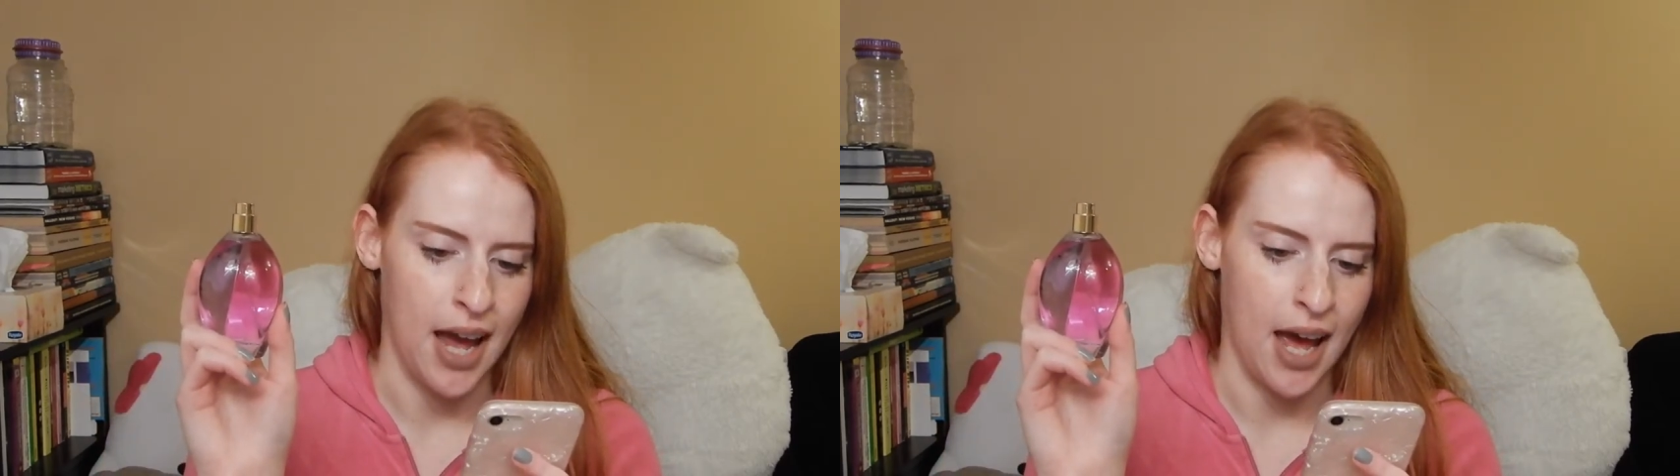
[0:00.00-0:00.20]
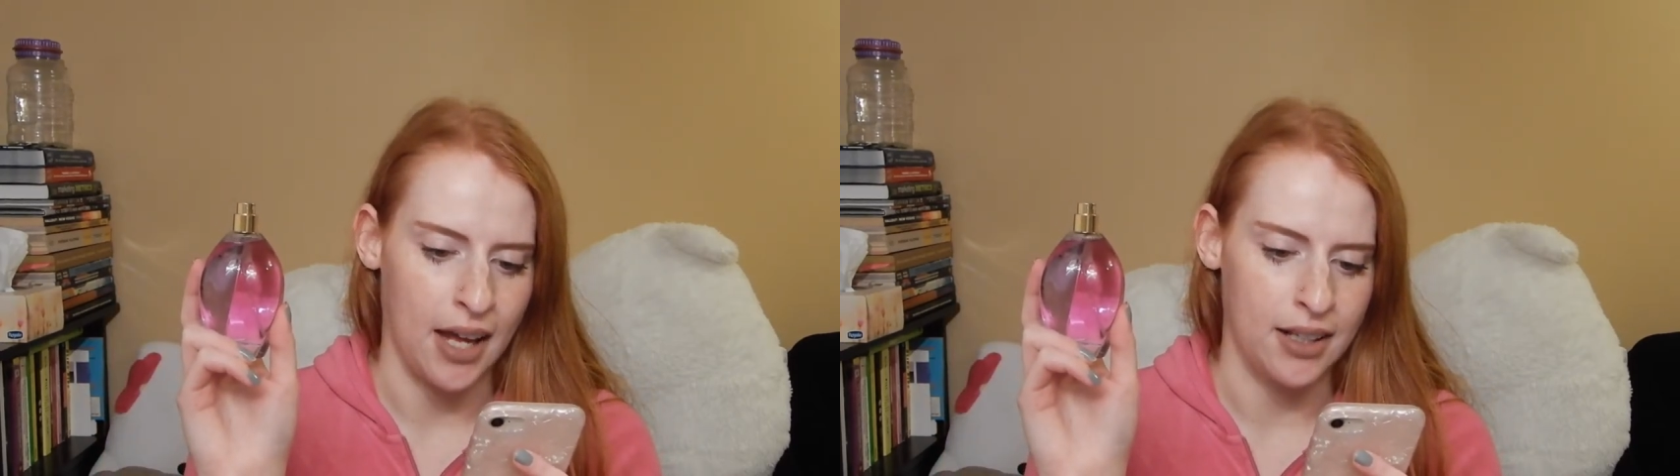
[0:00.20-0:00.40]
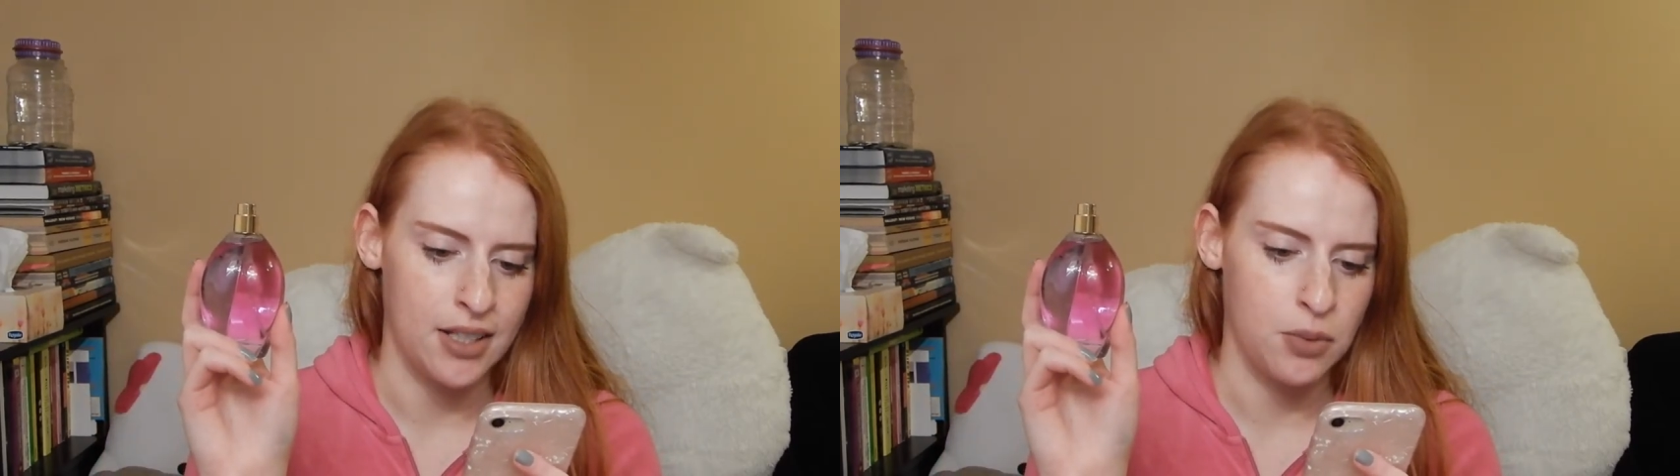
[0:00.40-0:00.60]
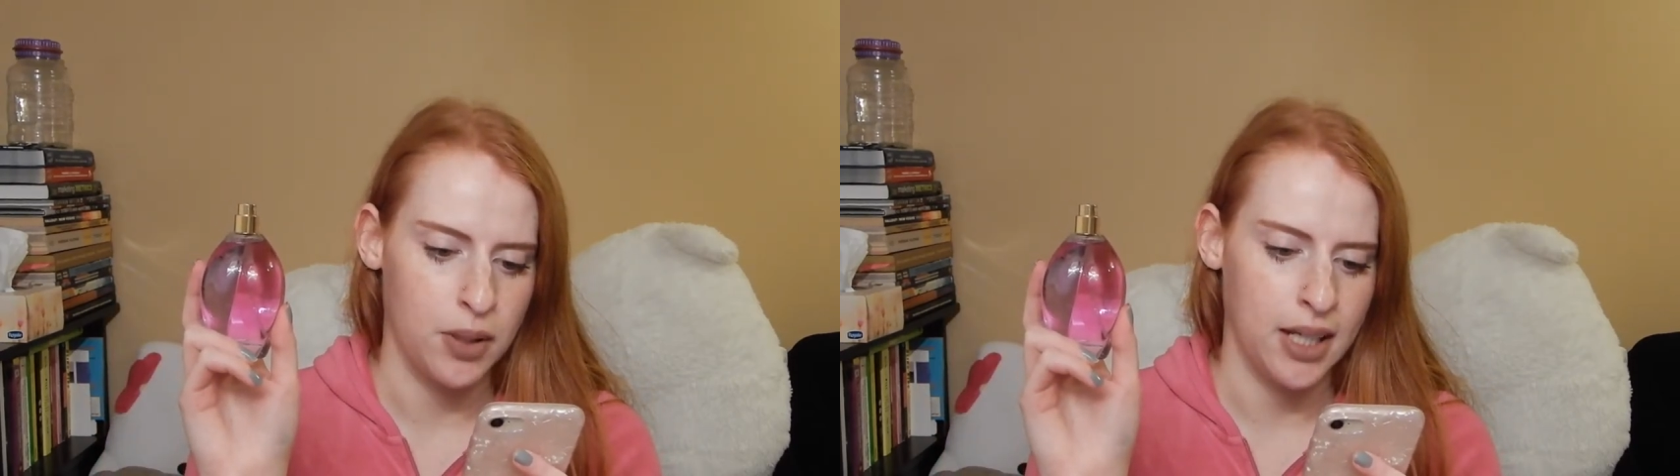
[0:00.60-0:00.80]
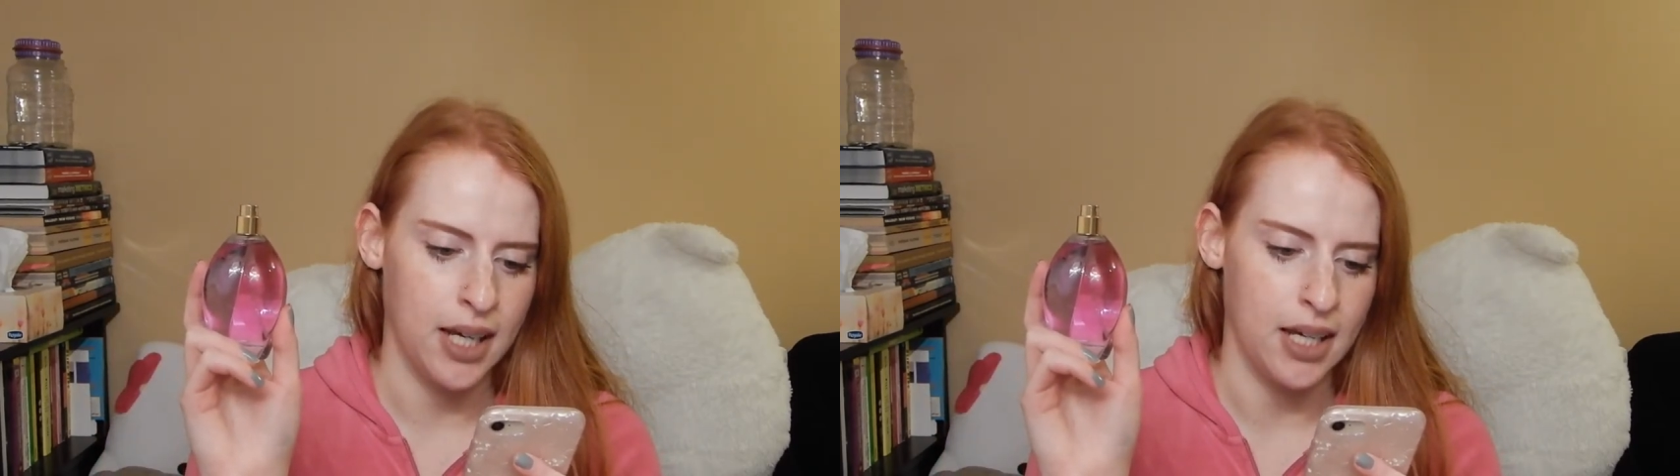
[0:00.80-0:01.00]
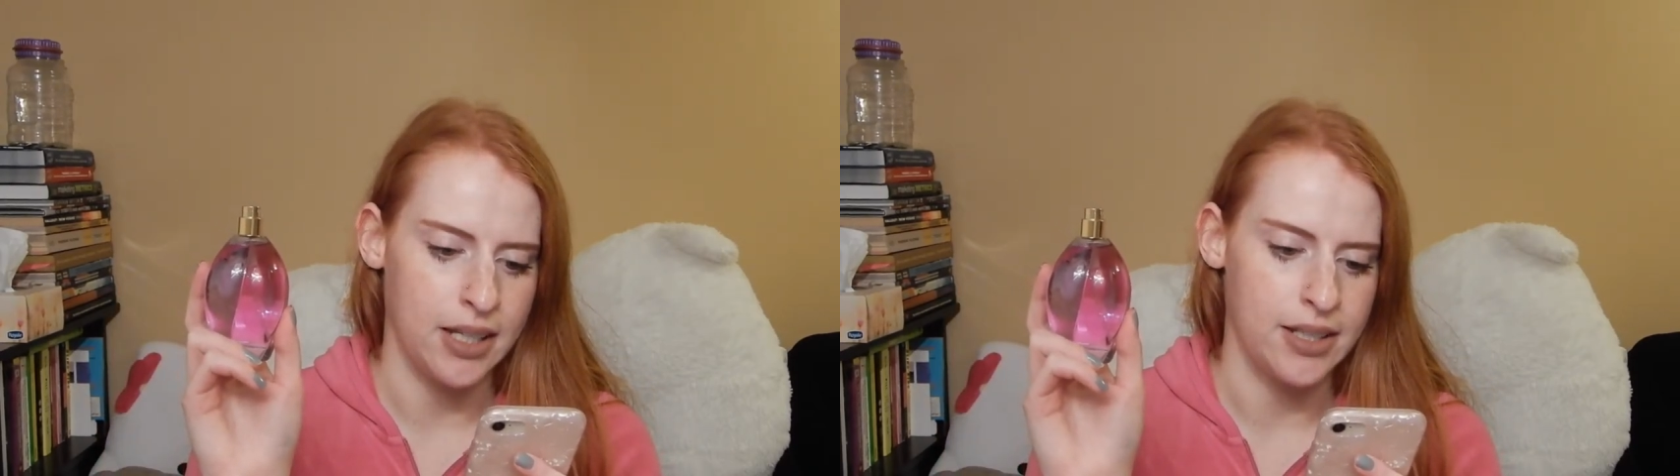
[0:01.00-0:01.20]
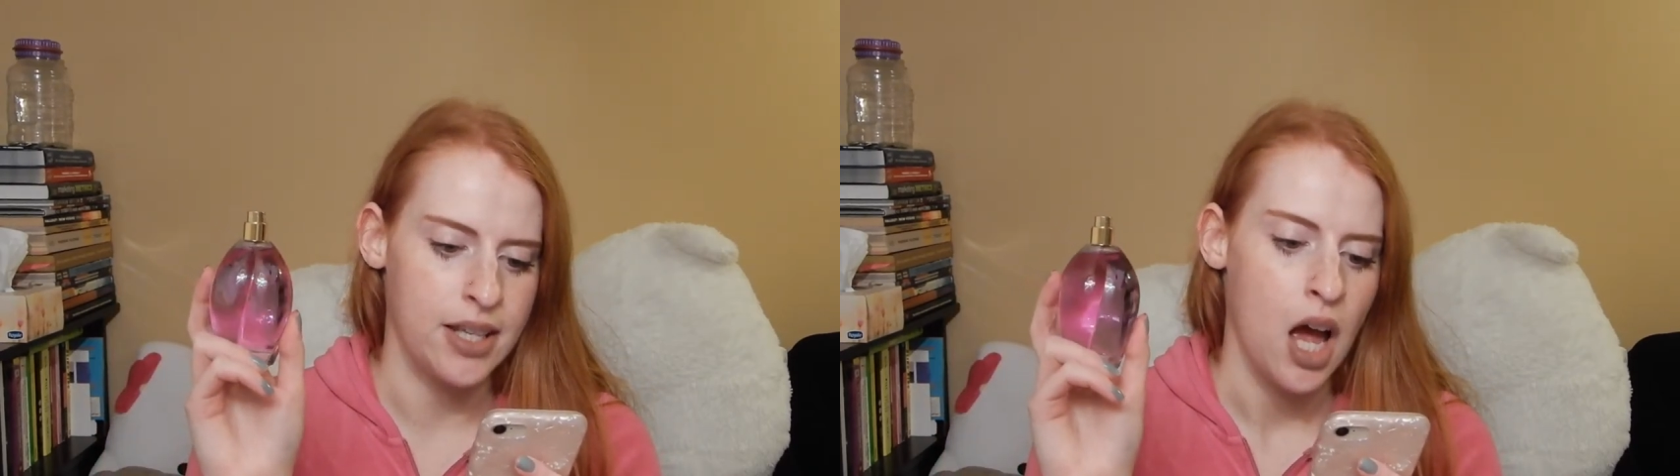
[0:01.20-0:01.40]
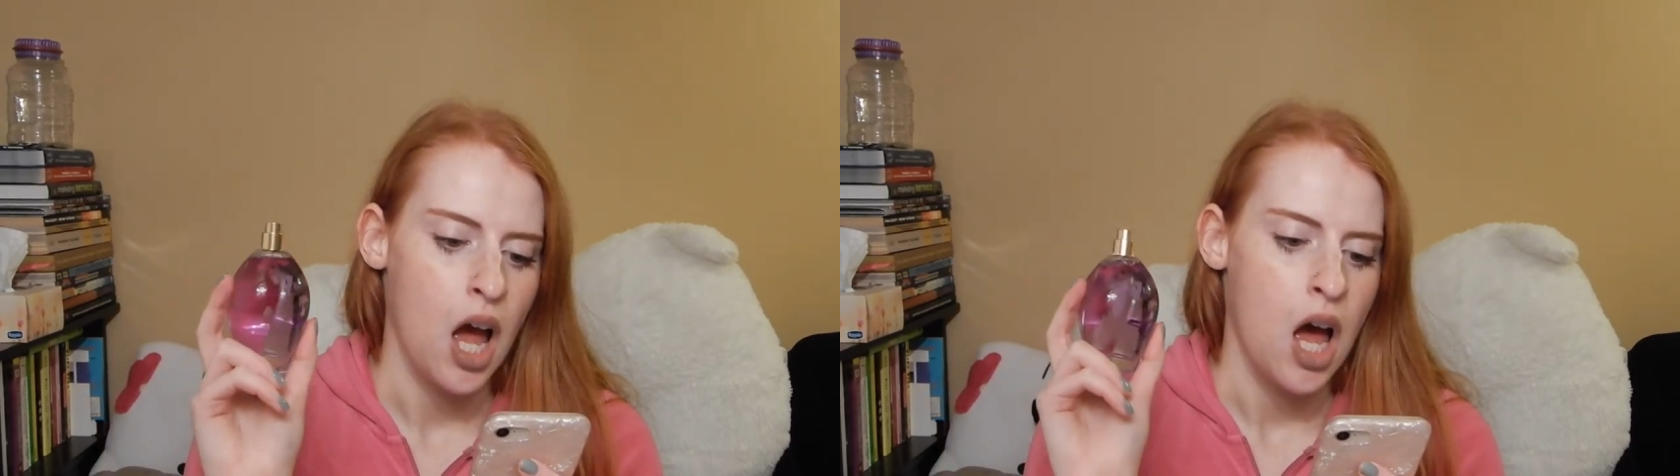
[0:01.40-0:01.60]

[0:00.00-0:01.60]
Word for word: and this one is,